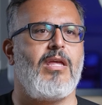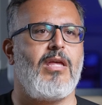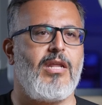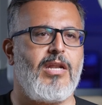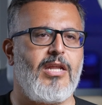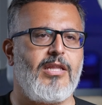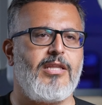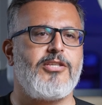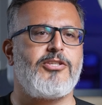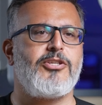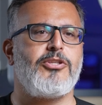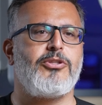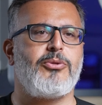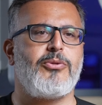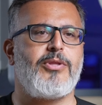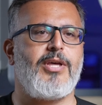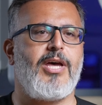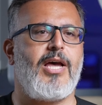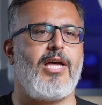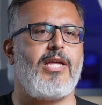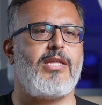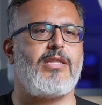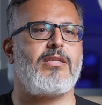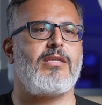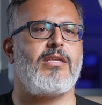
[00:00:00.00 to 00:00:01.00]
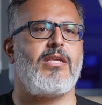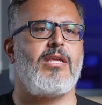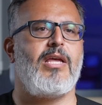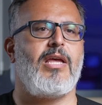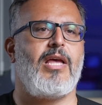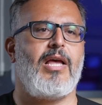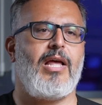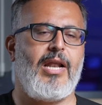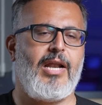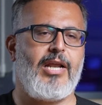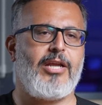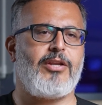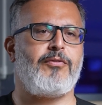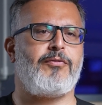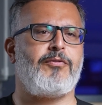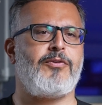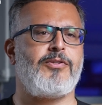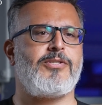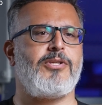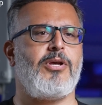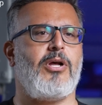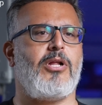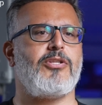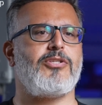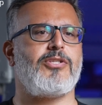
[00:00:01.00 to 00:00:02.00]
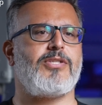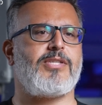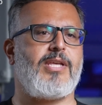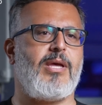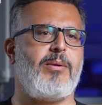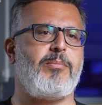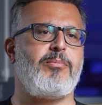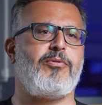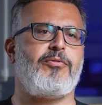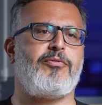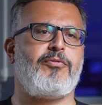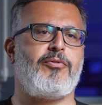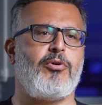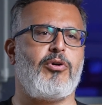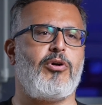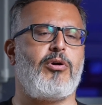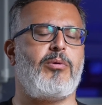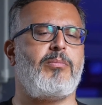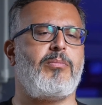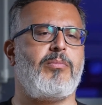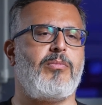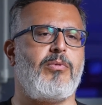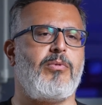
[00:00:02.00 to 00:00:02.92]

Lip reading: In addition to that, an electrophysiologist can perform